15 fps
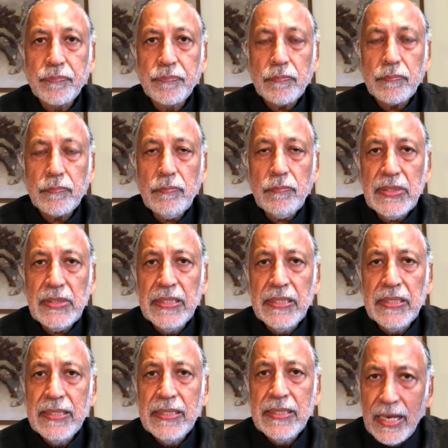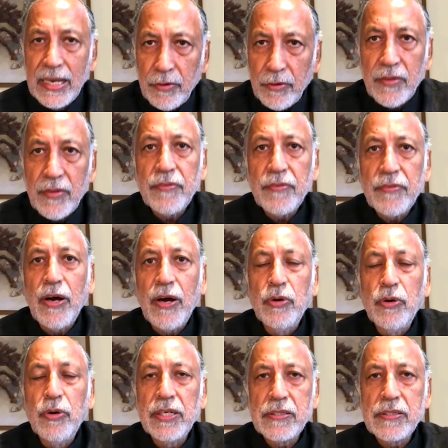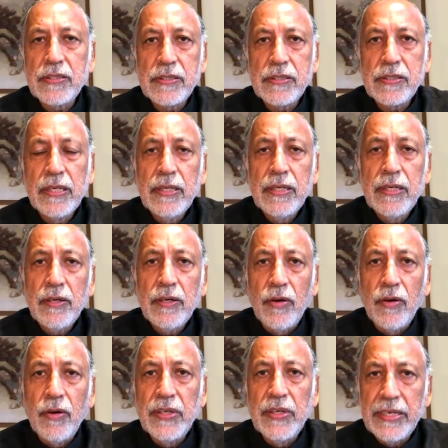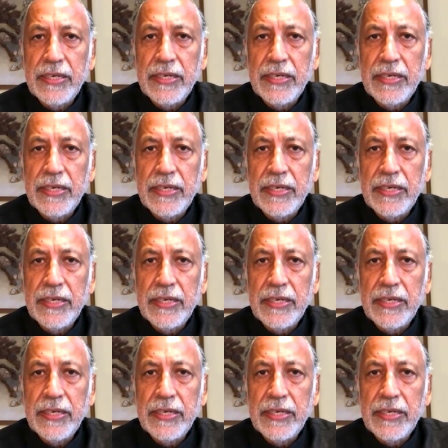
And one of the founders of the Indian School of Business.